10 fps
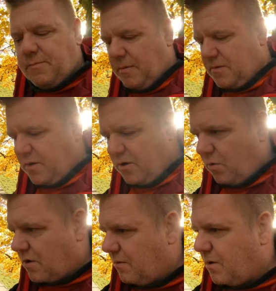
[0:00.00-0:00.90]
to be able to
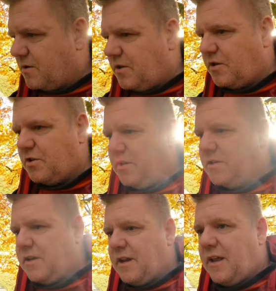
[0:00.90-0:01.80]
walk amongst these
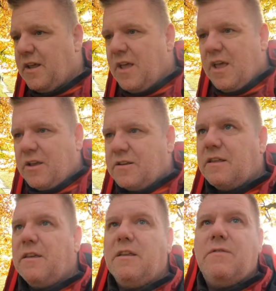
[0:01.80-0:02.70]
trees today, because
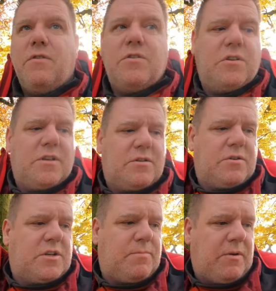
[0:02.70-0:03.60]
I think in the future these
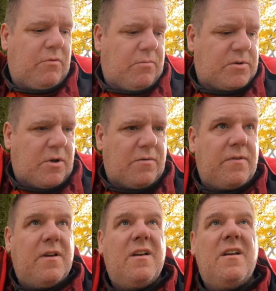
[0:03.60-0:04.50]
will just be roped off.
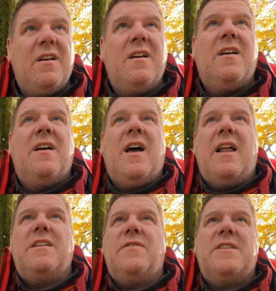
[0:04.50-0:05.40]

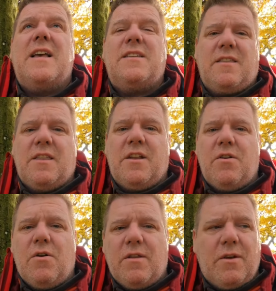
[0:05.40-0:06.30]
And it's fantastic that they're
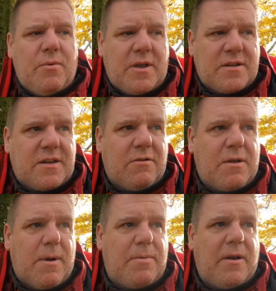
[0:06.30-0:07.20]
not, and that we can still
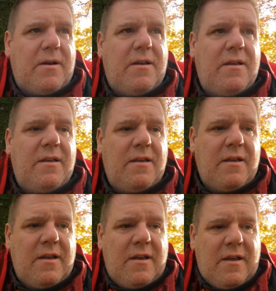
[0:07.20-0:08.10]
come up here.
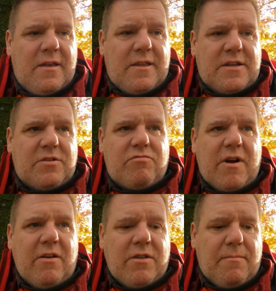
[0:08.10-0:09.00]
This is
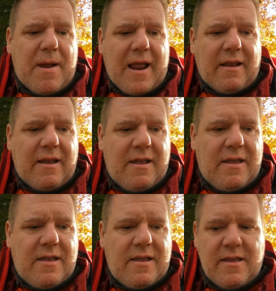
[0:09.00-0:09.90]
right on the bank.
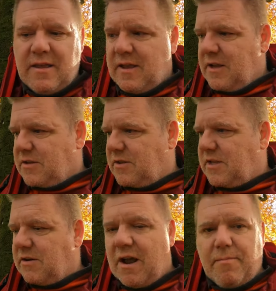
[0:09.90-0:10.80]
So
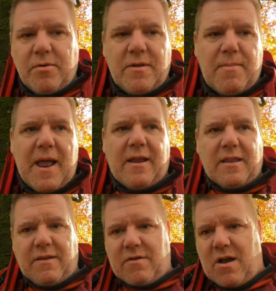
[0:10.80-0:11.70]
these are up on the
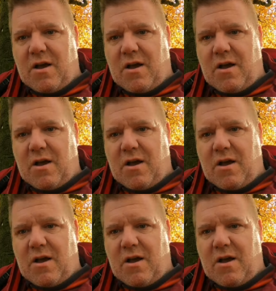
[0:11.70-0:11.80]
bank, and they've